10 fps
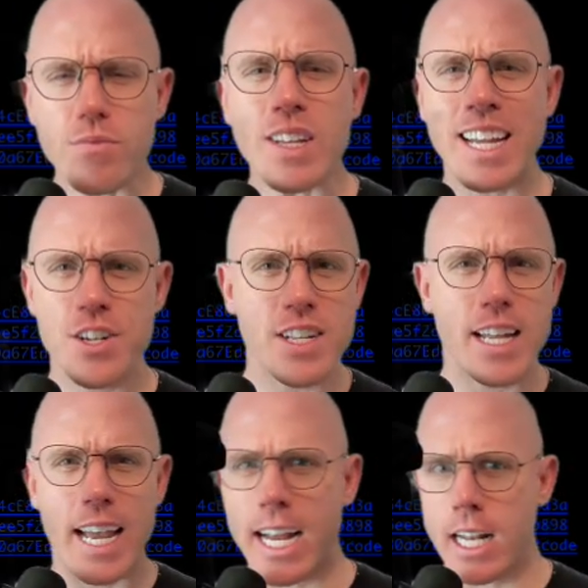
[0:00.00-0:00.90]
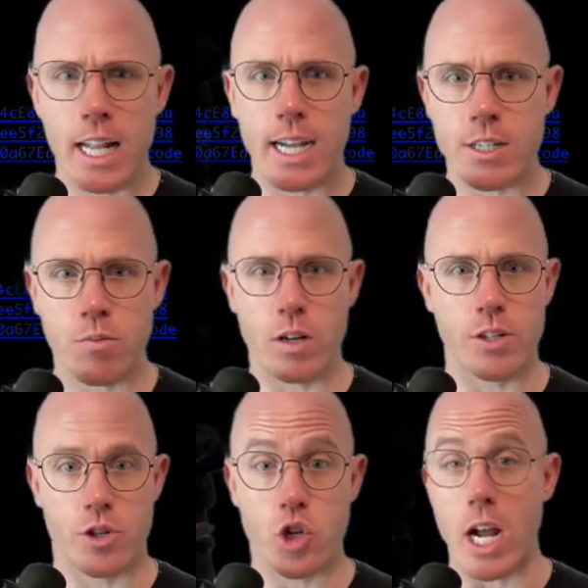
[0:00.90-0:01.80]
And just analyze what
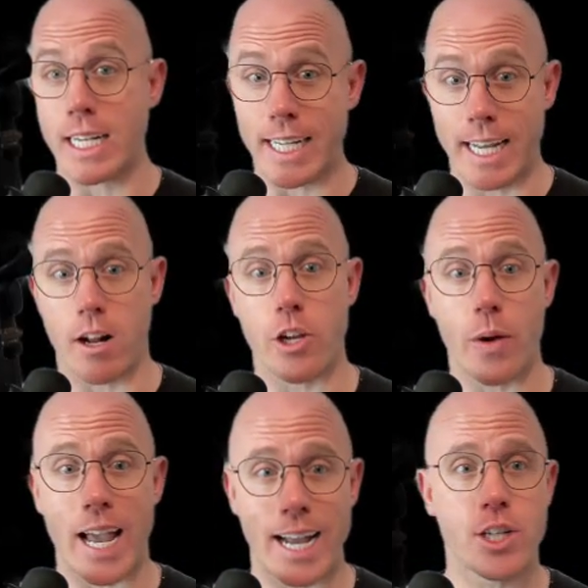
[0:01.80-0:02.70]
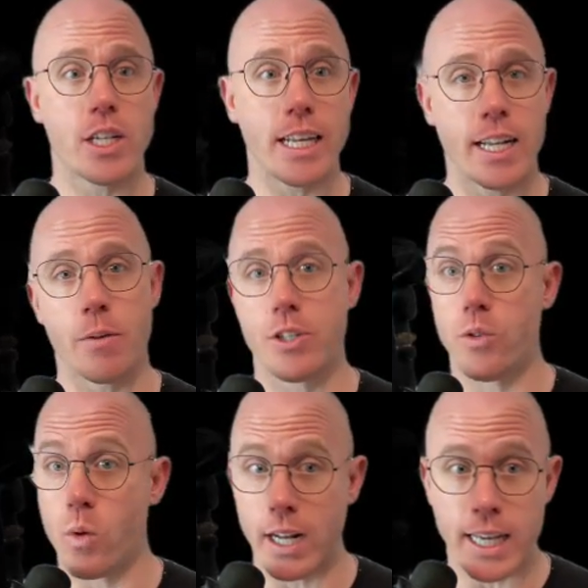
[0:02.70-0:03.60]
you're trying to get. Are you actually getting what you
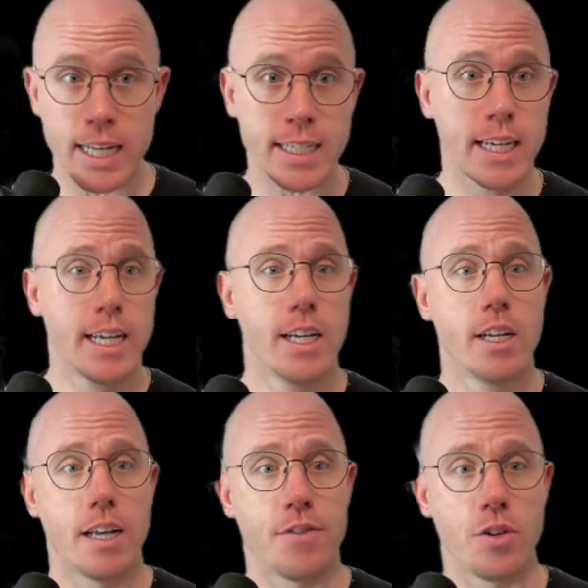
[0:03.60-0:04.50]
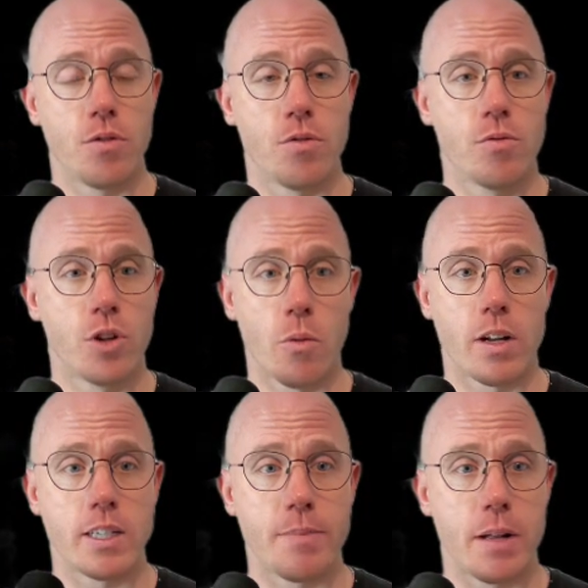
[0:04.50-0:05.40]
want to get? If you don't want
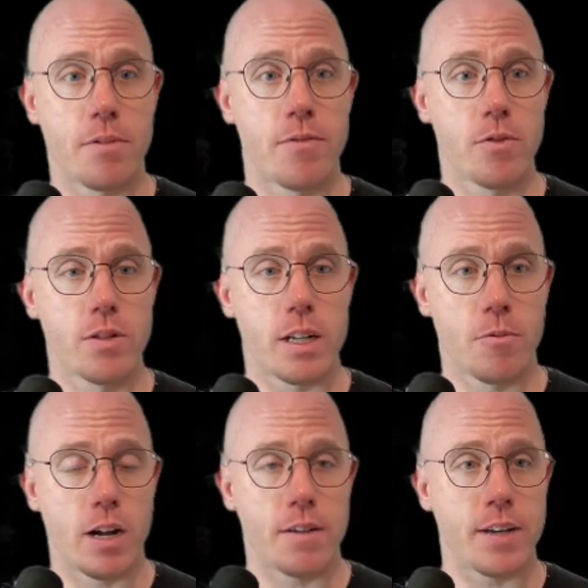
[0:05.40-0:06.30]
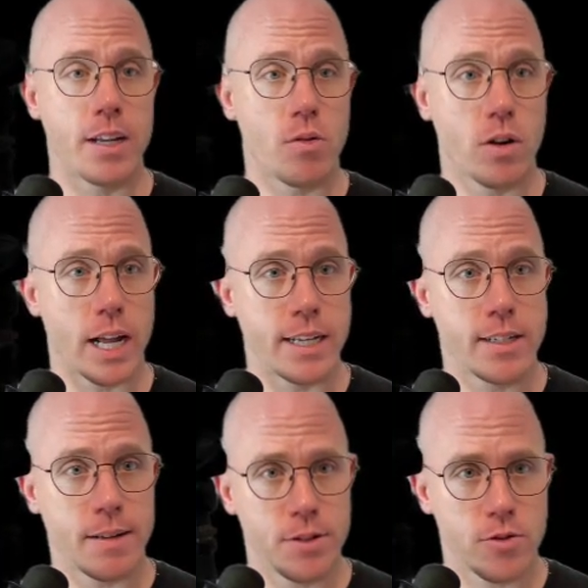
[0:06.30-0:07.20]
to spin up a full subgraph and or a
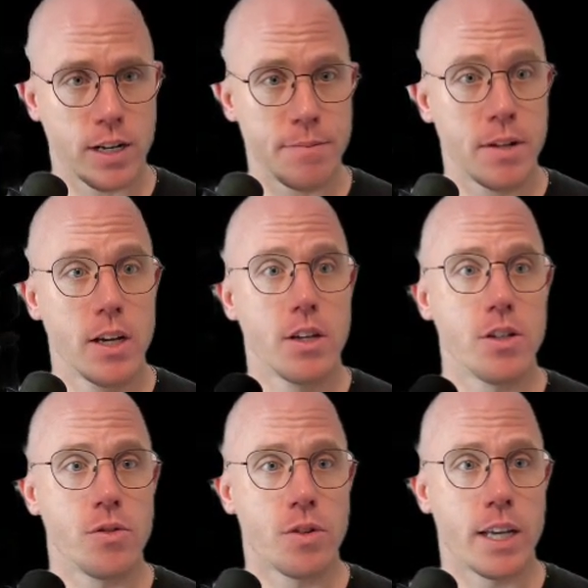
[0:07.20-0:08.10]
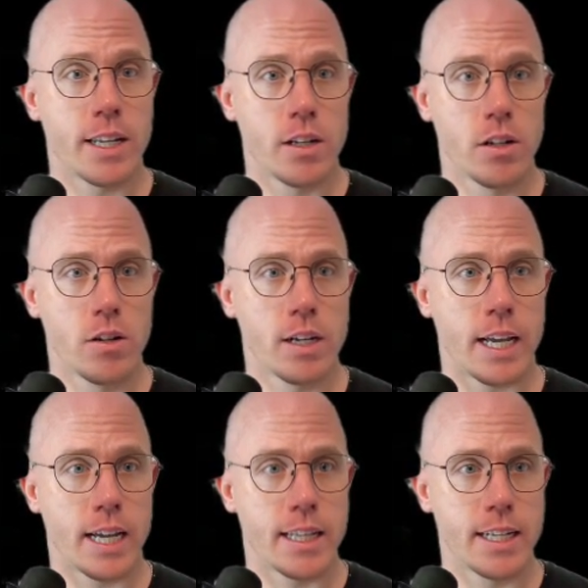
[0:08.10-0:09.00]
substream, you can look
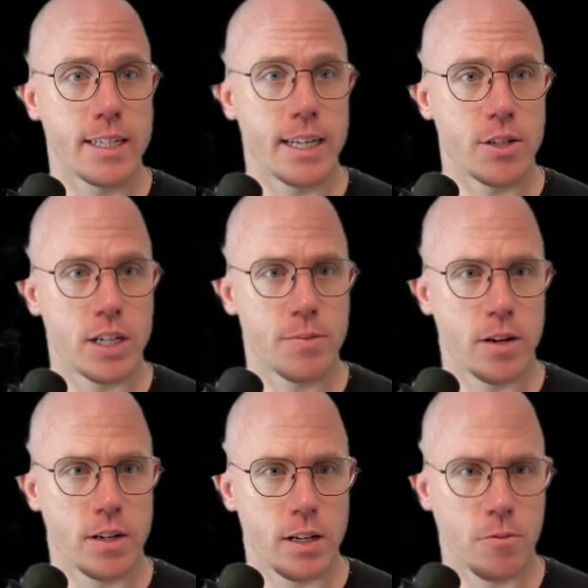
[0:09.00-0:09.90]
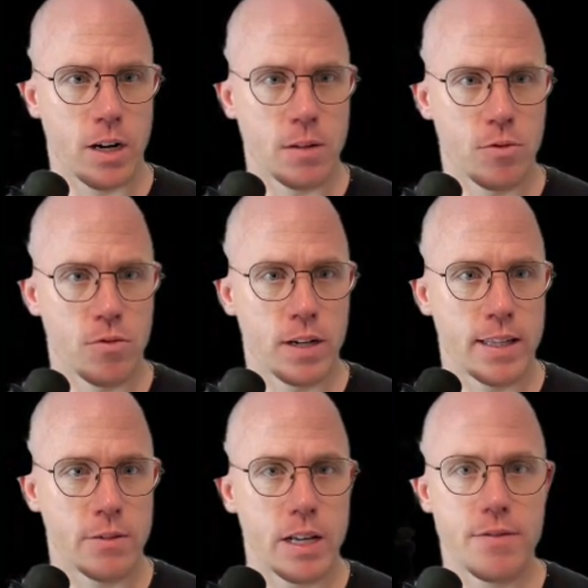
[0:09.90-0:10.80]
at, let's say, transparent, upgradable, and
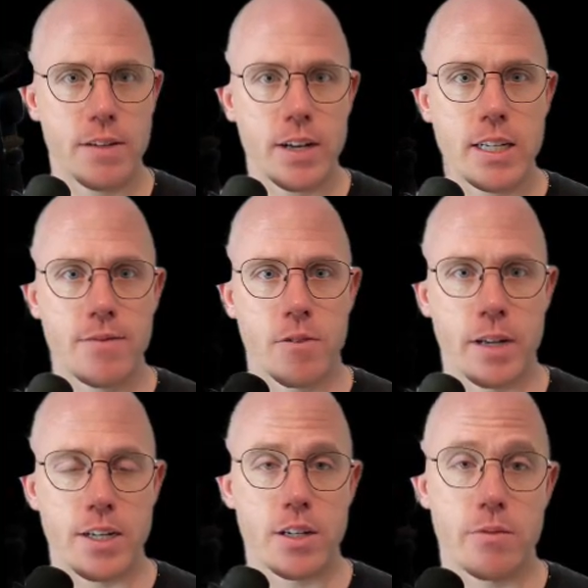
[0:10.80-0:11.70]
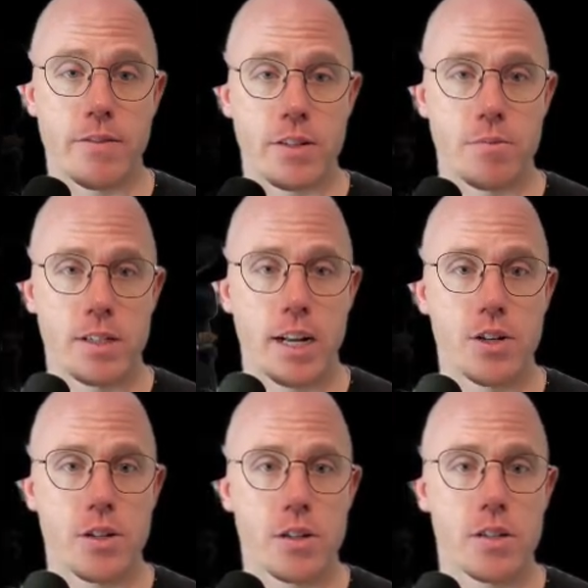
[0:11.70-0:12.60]
then we have the event information. We have some
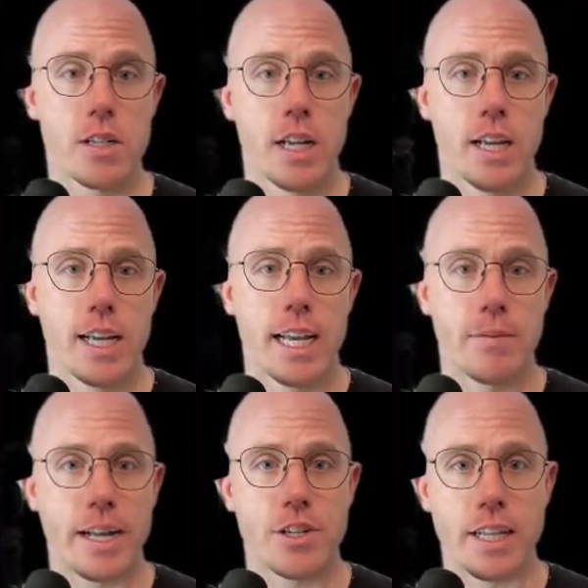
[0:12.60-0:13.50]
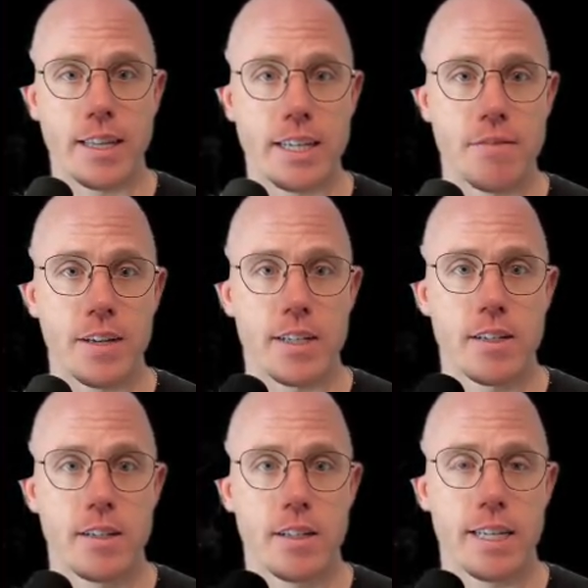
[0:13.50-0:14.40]
signatures, and we actually get the event
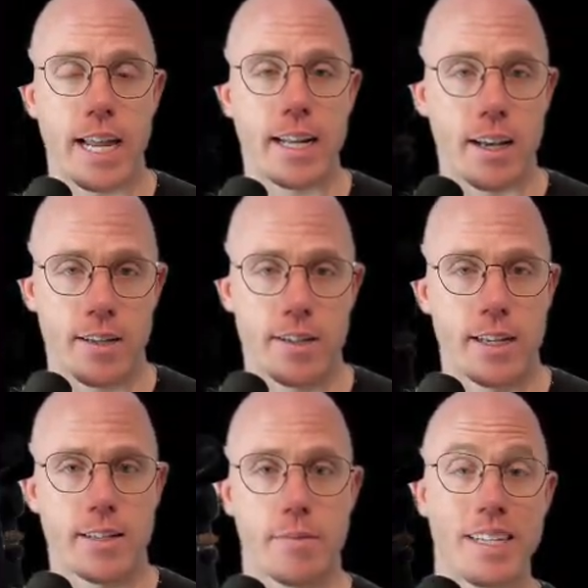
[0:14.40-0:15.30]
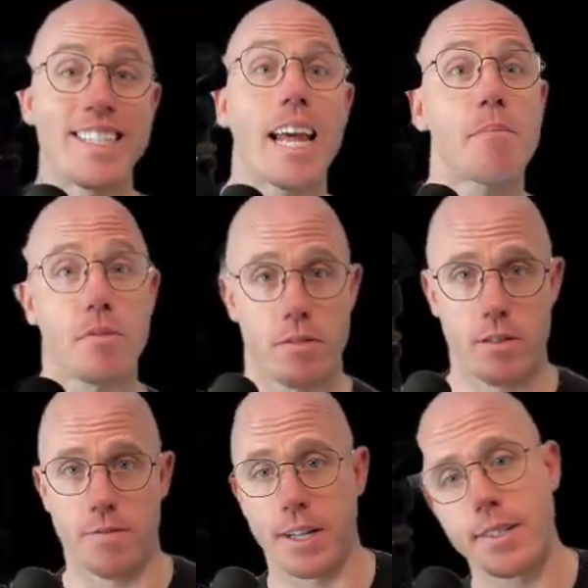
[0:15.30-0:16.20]
data and some example
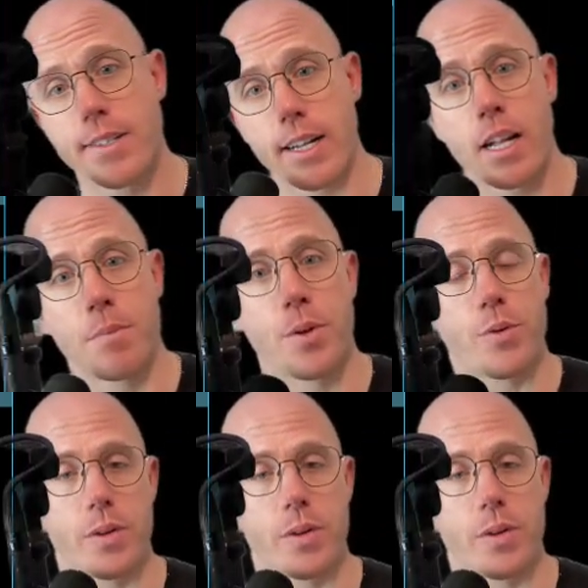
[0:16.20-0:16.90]
events that come through